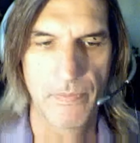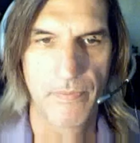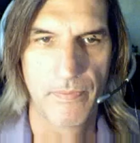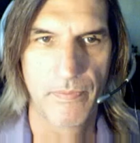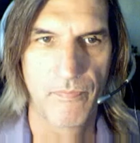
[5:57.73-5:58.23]

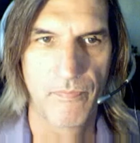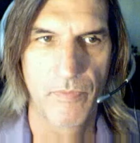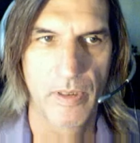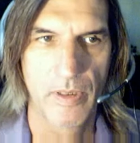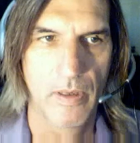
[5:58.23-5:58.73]

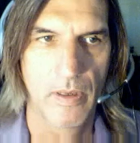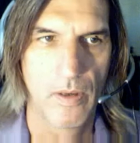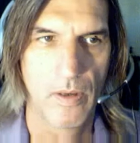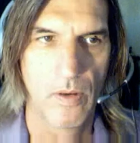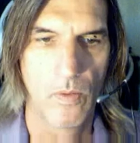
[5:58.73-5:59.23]

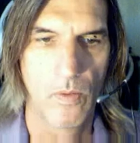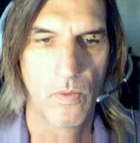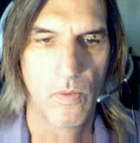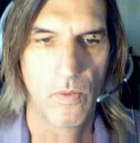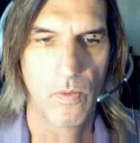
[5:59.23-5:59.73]

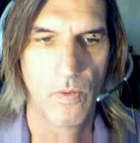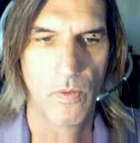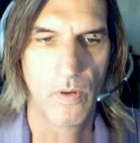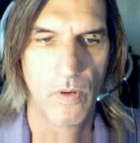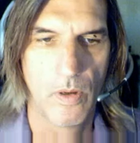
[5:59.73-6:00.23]

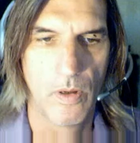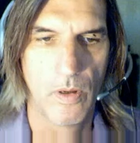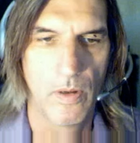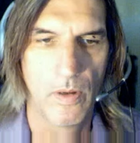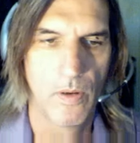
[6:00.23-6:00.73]

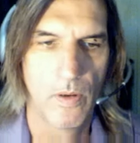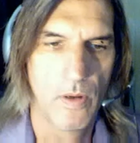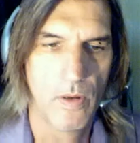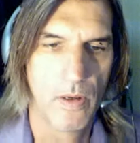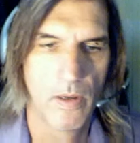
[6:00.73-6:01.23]

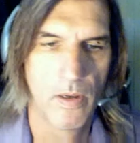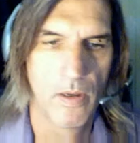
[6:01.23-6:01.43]
(no one is talking)